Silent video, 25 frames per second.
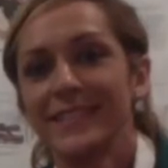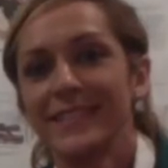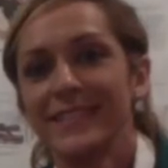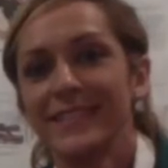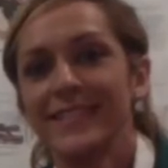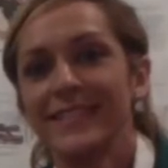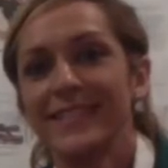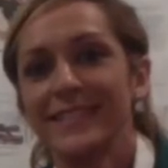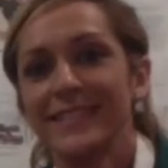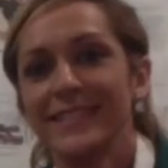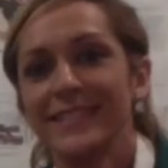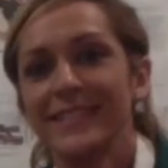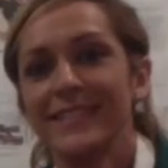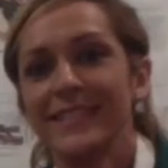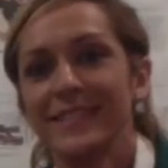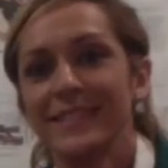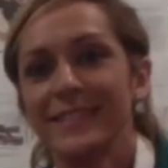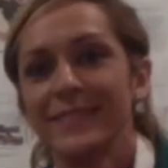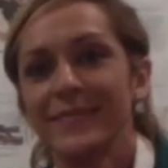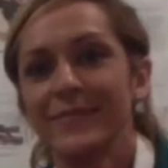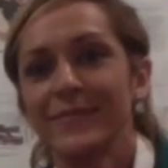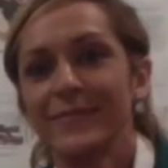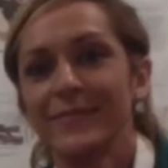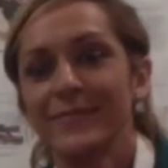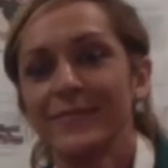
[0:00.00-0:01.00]

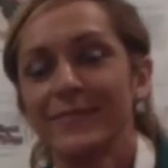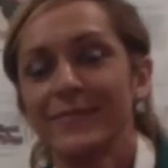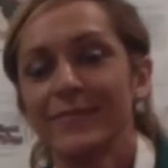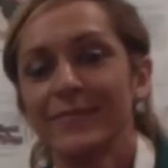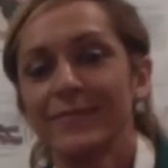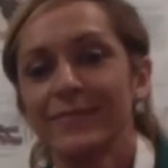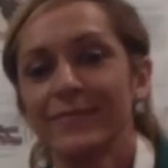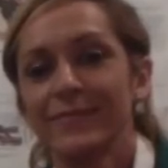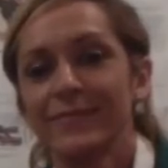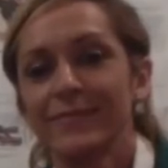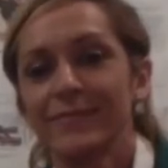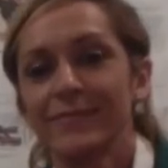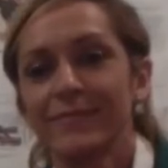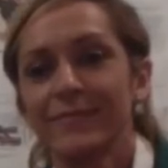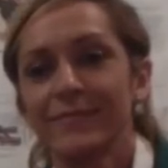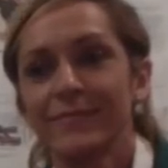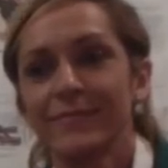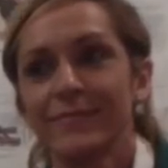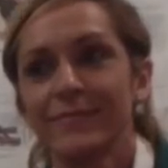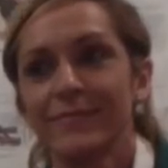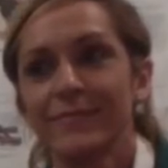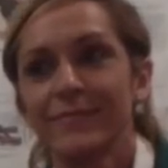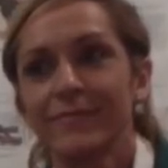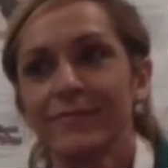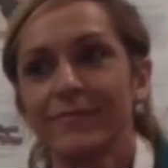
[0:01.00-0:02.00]

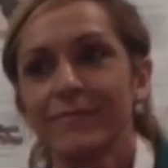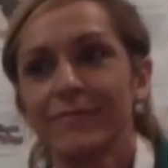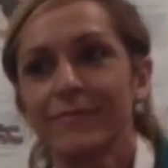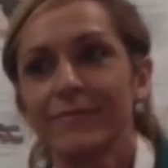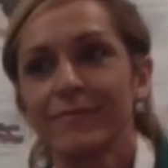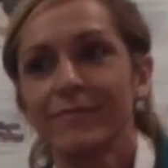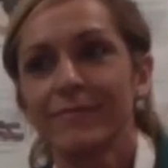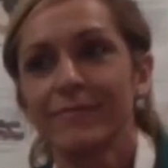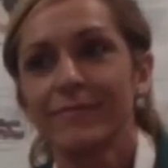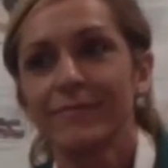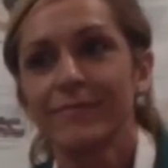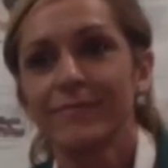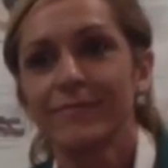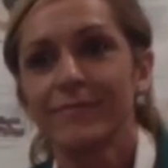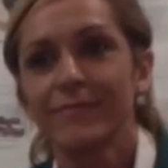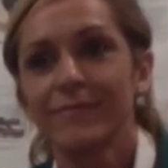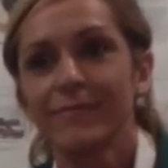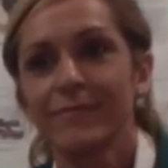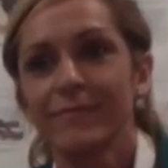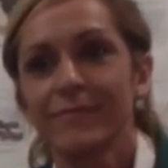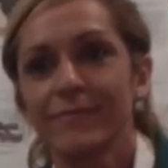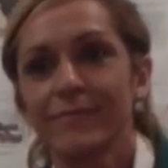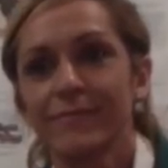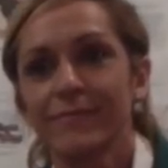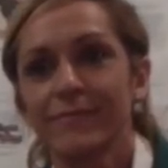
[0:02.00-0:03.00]

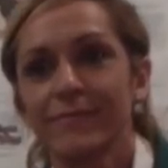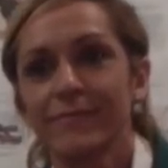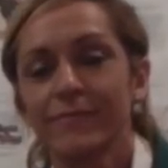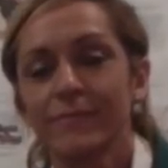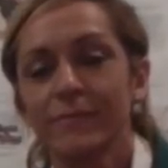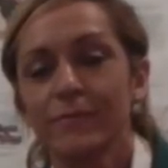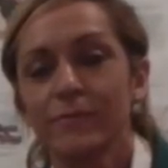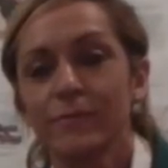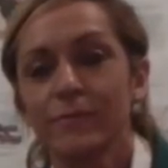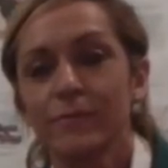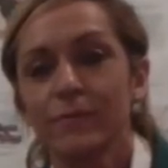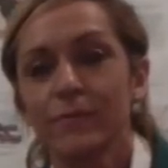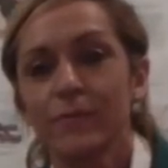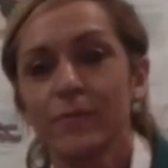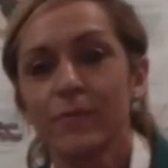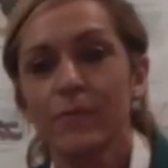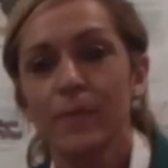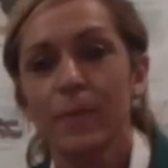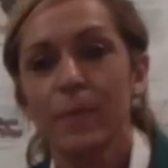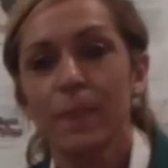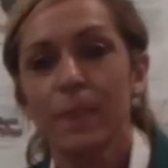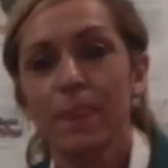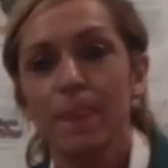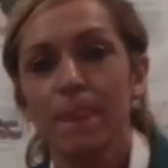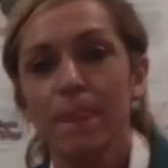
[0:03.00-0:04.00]

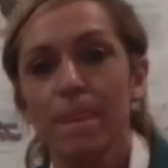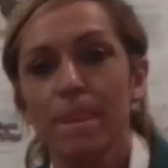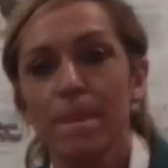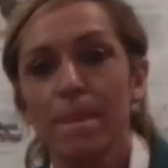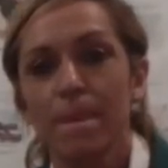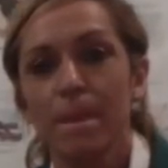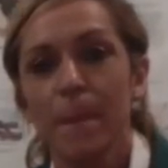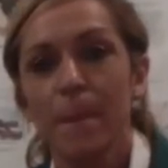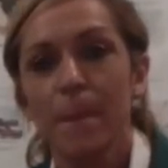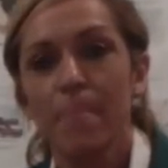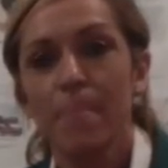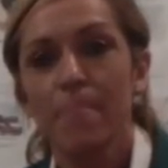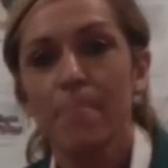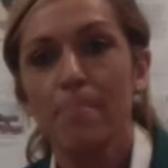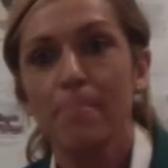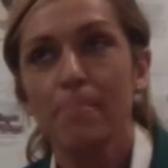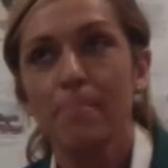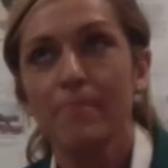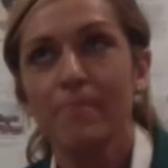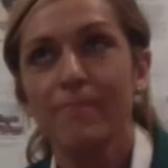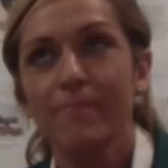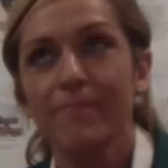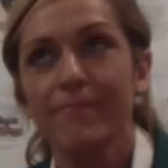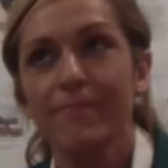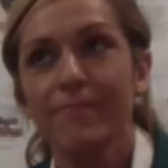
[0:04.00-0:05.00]

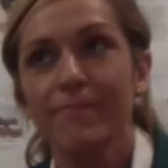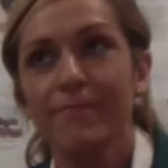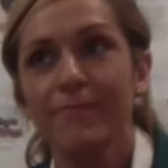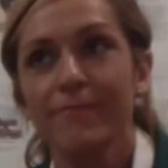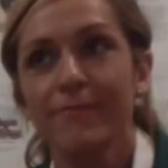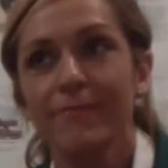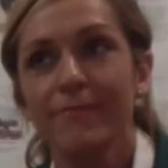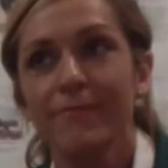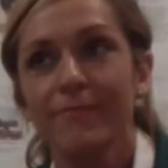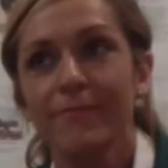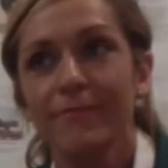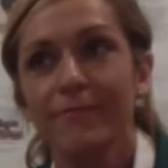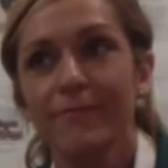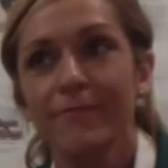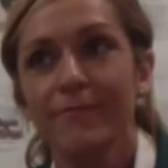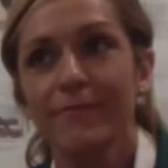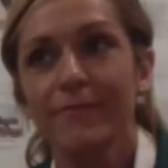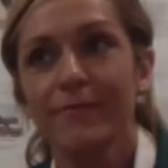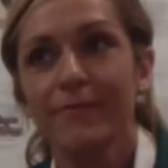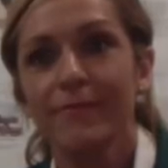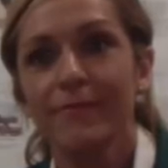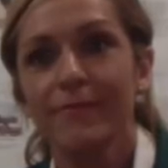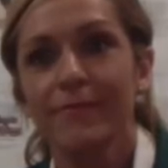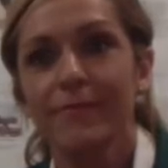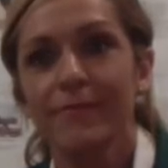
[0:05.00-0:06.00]

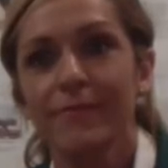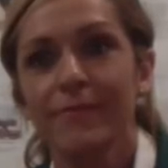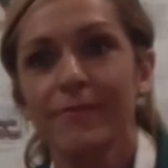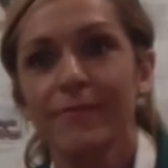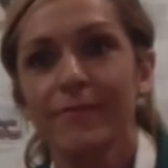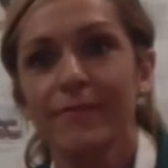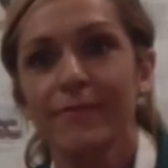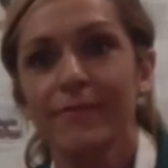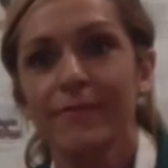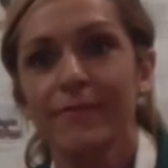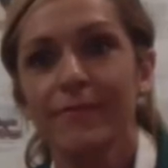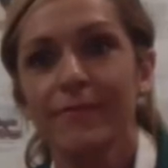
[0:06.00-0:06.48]
The person shown says nothing.